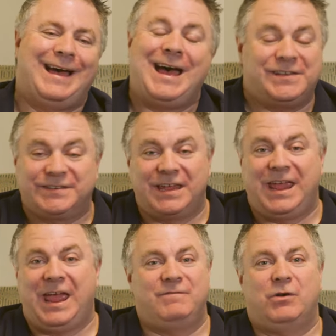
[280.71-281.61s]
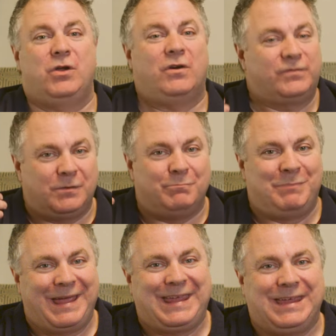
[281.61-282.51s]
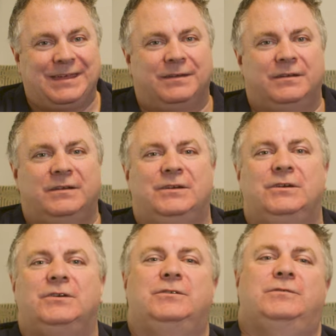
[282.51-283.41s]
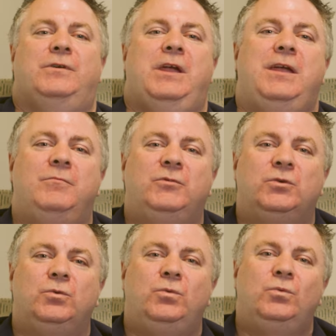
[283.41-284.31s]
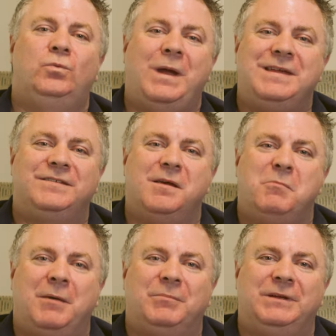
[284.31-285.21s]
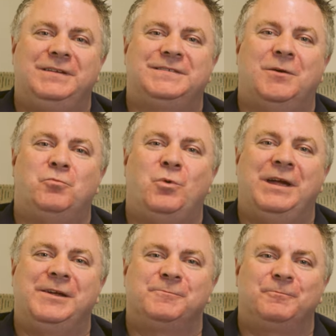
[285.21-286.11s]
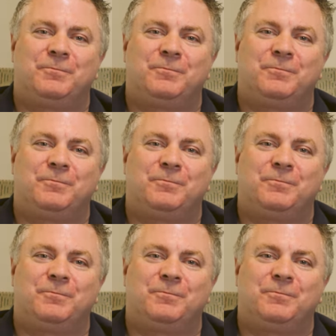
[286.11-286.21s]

asking and very often begging for Him to raise them up in some way.